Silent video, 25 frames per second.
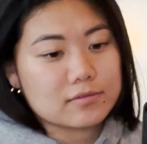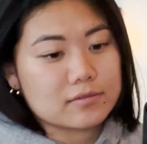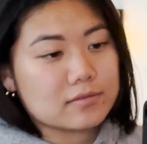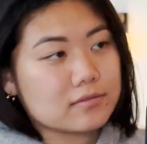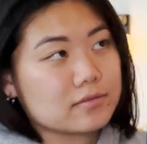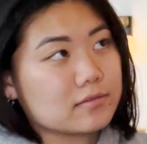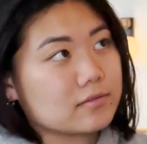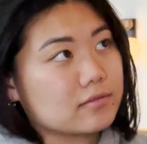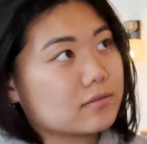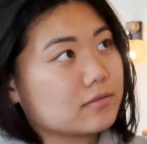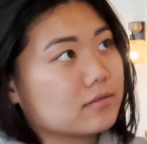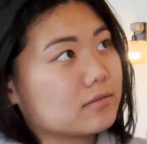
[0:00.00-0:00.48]

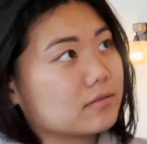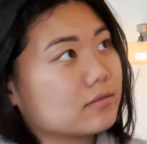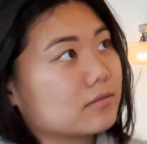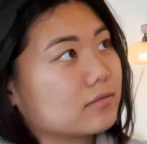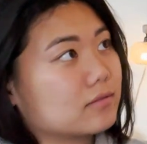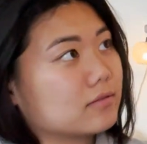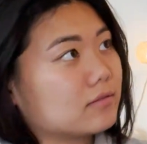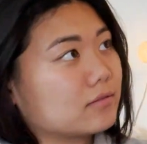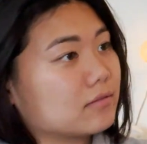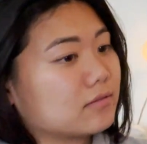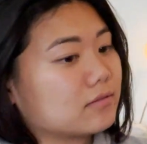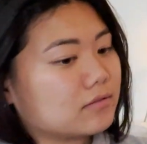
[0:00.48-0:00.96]

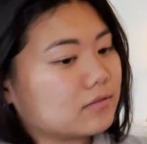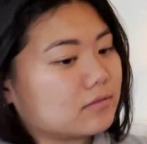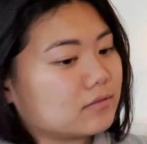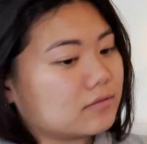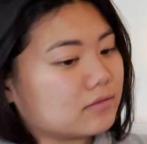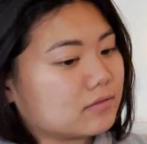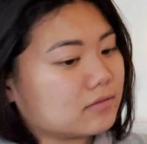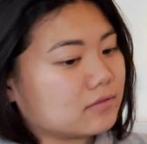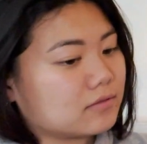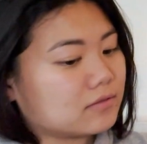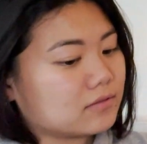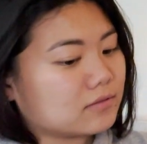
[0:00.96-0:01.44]

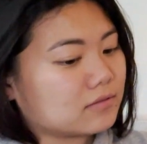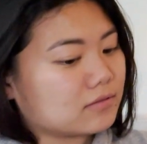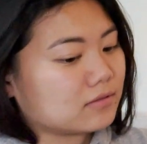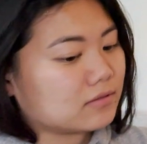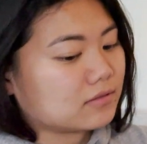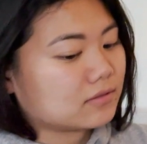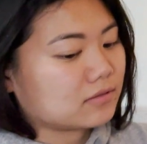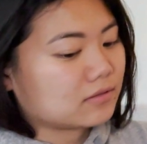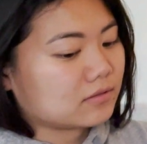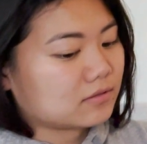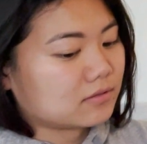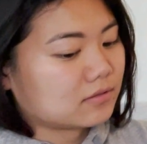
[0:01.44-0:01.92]

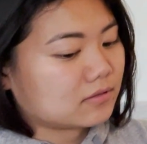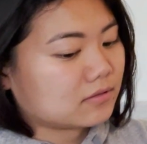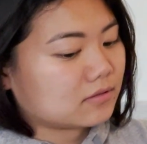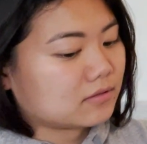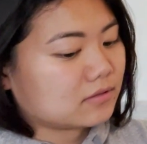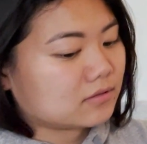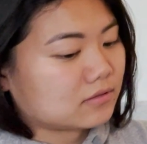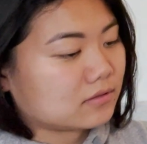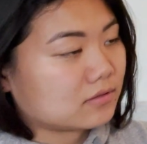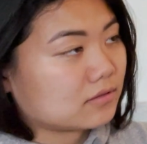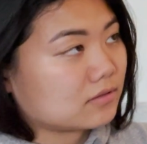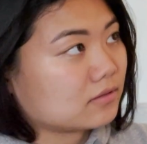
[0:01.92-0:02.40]

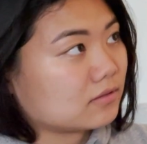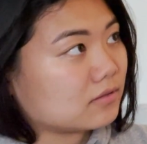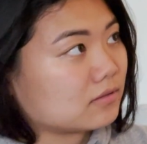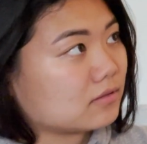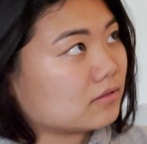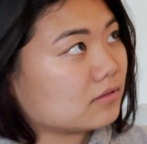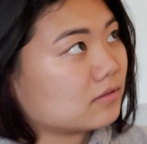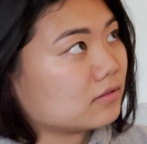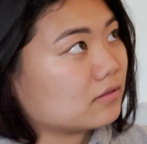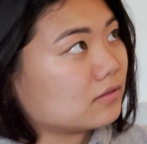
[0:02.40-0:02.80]
This person isn't speaking.